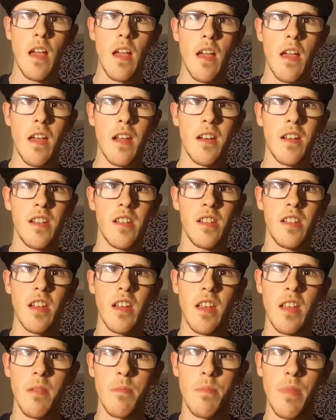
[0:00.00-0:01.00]
and
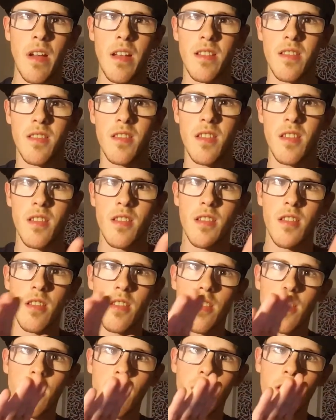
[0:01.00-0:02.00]
it pans
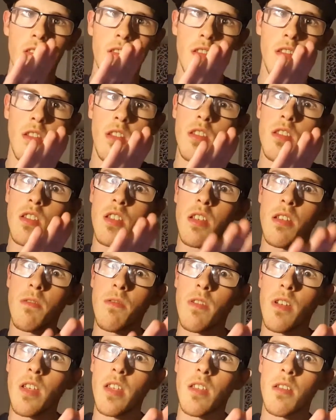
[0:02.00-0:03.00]
to the
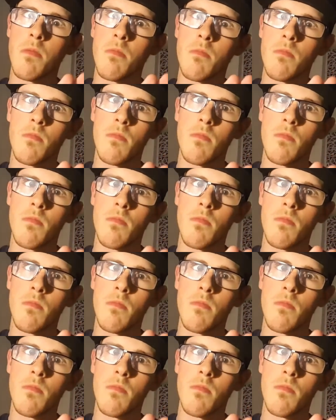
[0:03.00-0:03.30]
TV.